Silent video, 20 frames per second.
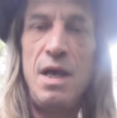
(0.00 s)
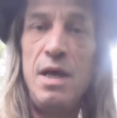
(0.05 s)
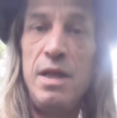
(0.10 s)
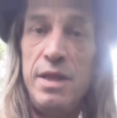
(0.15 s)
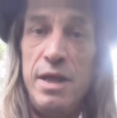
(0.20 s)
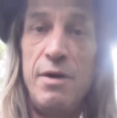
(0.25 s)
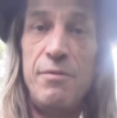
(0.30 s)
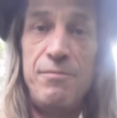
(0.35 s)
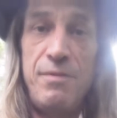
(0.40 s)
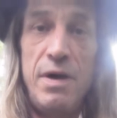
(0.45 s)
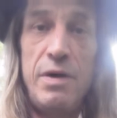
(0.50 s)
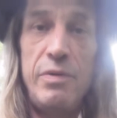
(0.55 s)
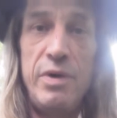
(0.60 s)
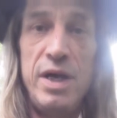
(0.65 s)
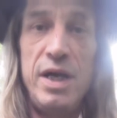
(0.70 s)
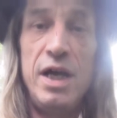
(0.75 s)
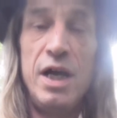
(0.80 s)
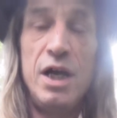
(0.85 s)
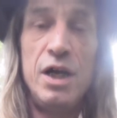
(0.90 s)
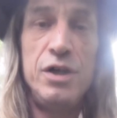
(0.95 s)
They're
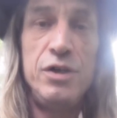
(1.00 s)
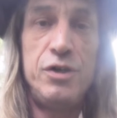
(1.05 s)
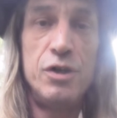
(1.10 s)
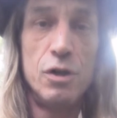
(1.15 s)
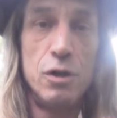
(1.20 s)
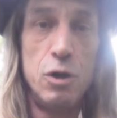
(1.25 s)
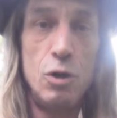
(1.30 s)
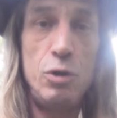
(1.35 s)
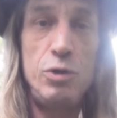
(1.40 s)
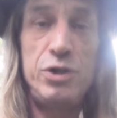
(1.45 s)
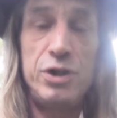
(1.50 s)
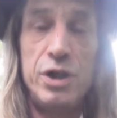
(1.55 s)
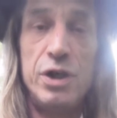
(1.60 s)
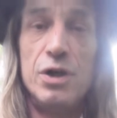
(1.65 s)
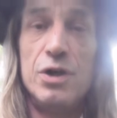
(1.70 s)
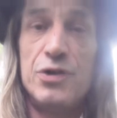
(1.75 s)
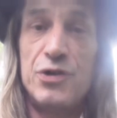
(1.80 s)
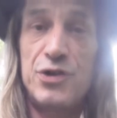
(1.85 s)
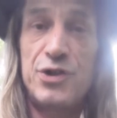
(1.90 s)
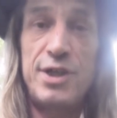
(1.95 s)
very
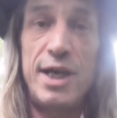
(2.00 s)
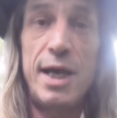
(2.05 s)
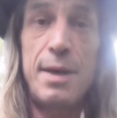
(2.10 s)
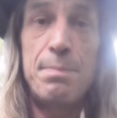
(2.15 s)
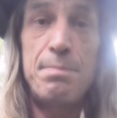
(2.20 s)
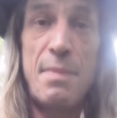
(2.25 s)
delusional, sick